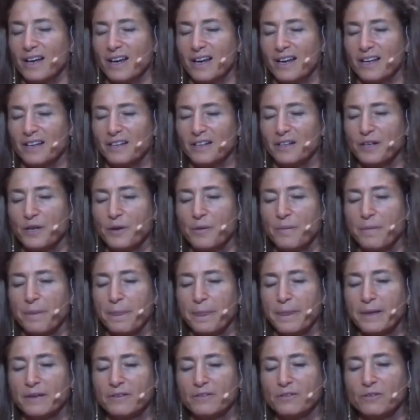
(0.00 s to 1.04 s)
And
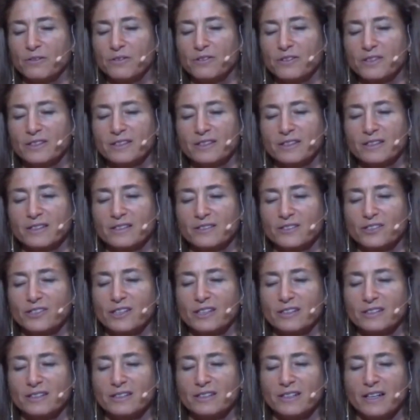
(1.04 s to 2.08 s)
the truth is, and it's
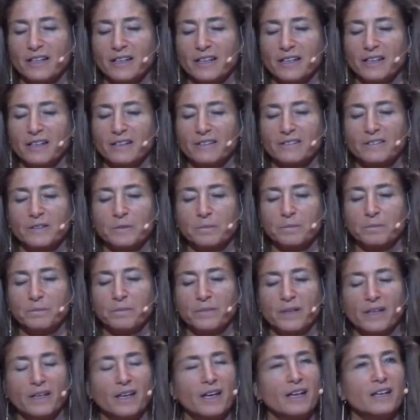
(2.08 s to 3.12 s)
just like
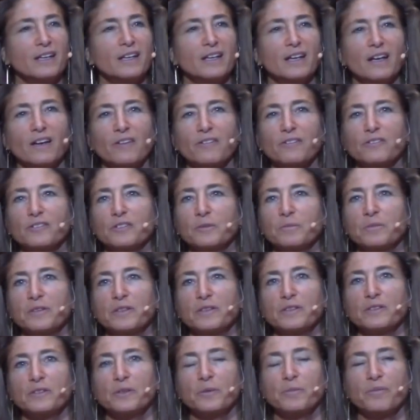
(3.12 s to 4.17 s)
any other
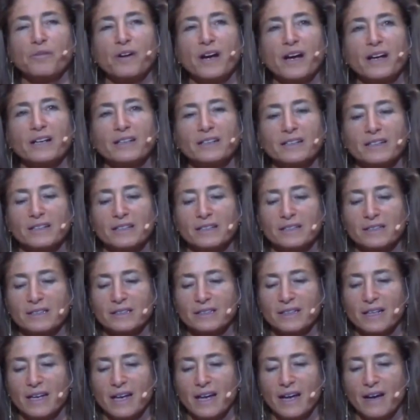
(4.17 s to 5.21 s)
spiritual
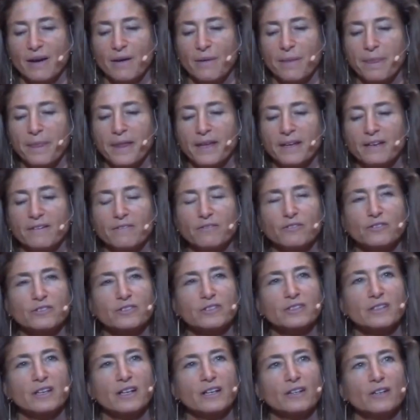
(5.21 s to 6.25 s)
practice, that if
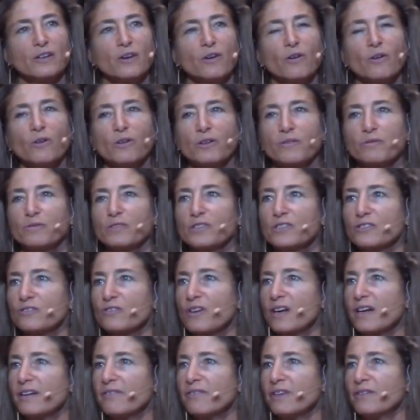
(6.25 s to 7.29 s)
there's a goal, if we're
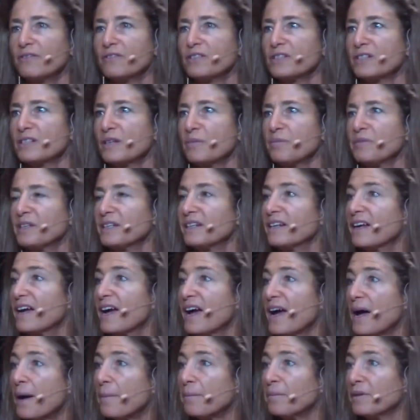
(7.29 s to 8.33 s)
striving for something to
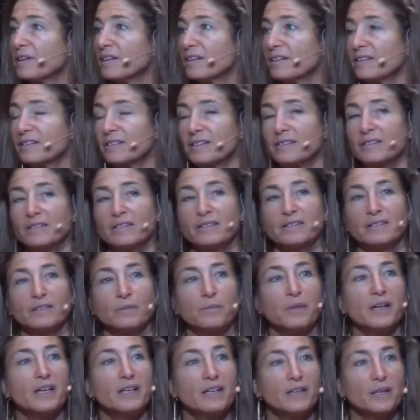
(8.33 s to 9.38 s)
happen,
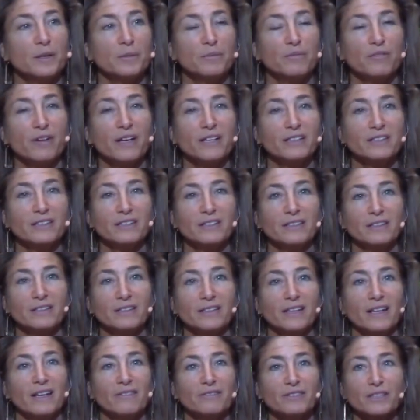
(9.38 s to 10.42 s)
to make an impression,
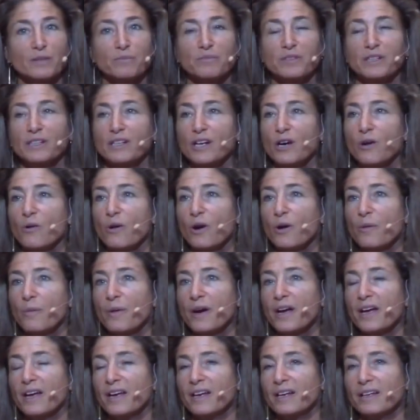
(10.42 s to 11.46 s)
to have something go our
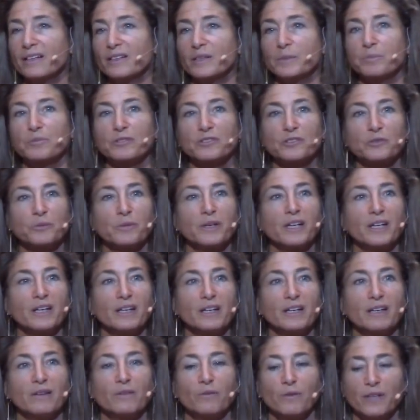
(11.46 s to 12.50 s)
way, to
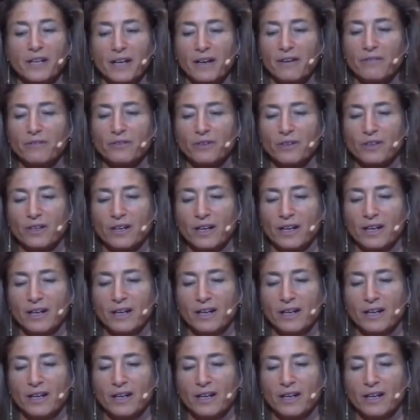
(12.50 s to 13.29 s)
persuade, whatever.